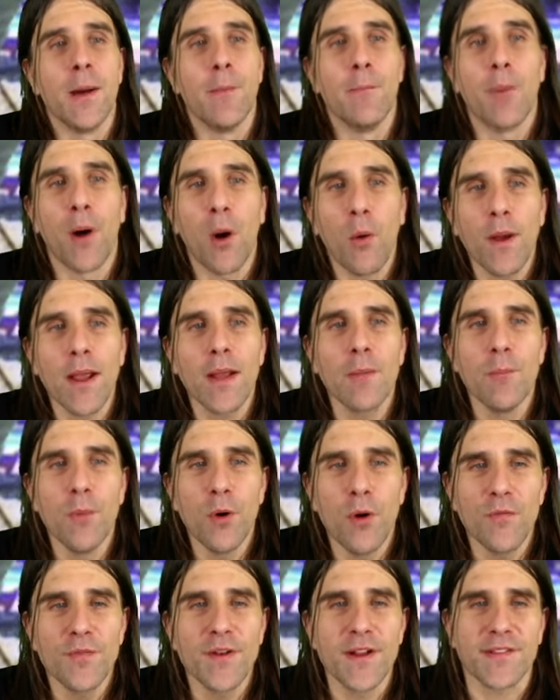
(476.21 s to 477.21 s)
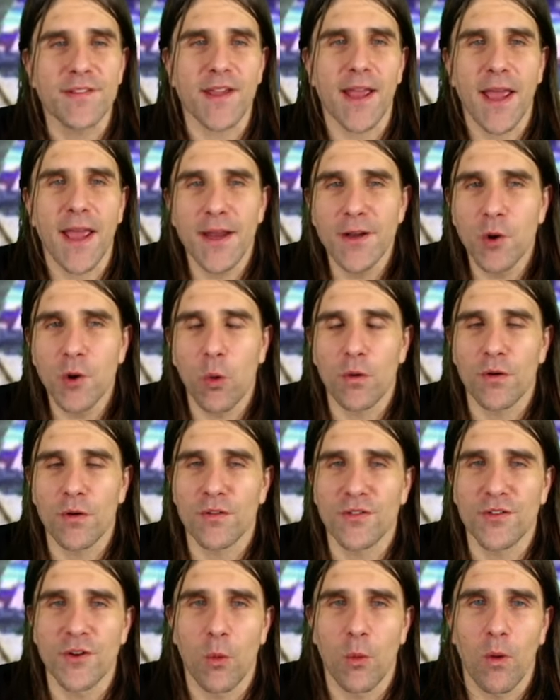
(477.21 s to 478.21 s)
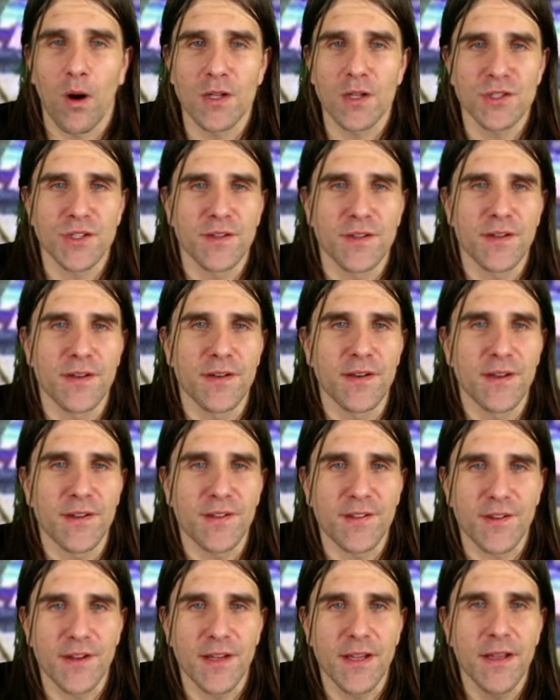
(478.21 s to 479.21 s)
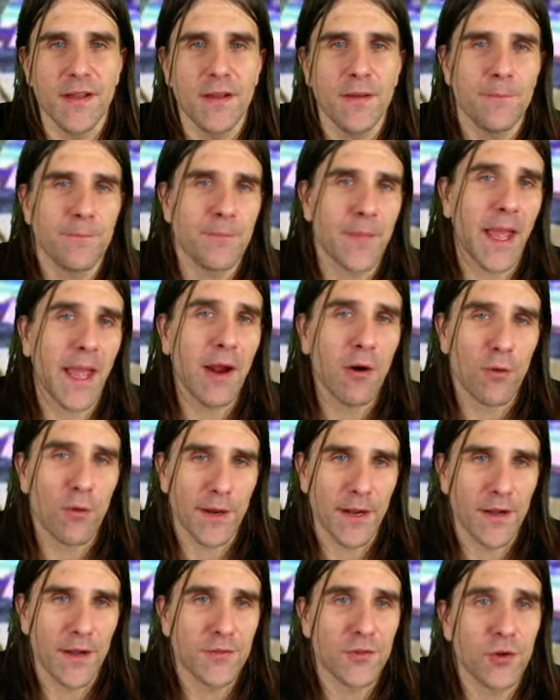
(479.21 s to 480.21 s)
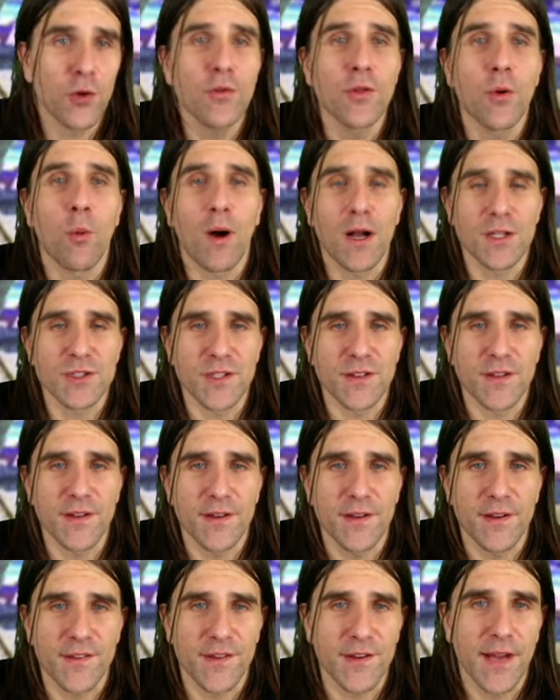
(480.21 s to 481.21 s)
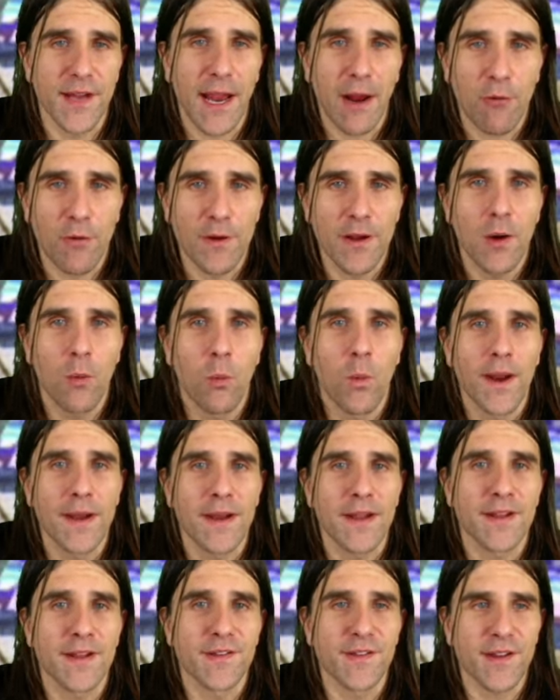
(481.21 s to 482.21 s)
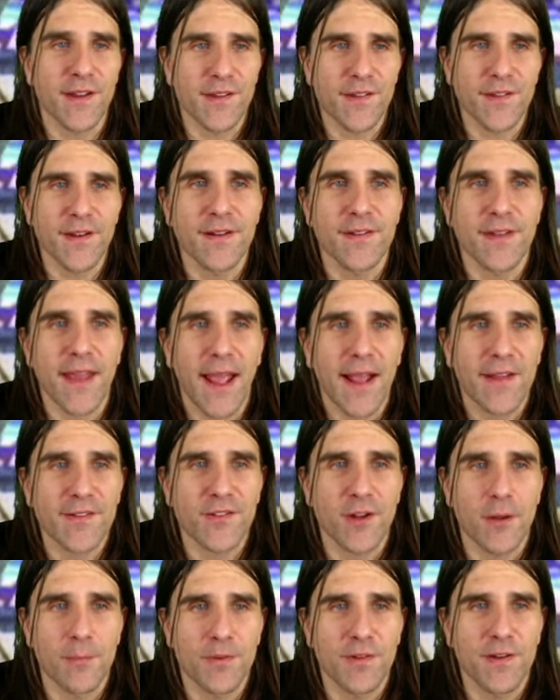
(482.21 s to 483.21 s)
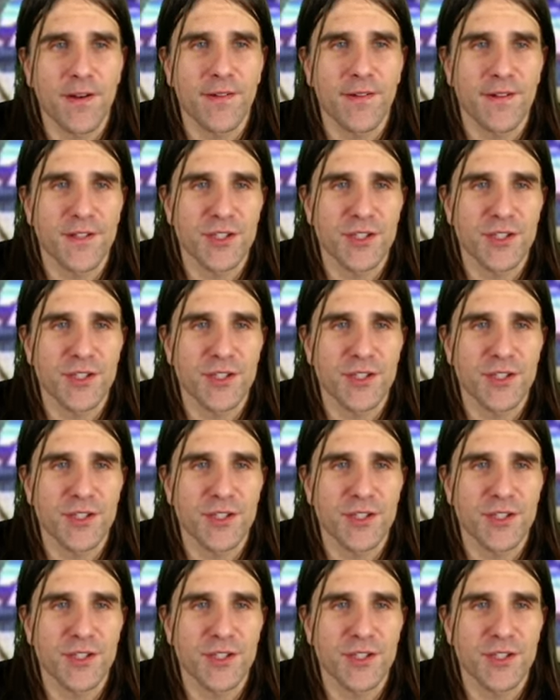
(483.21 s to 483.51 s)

Boeing moved its headquarters to Washington, D.C. area, to the Washington, D.C. area when existing tax subsidies in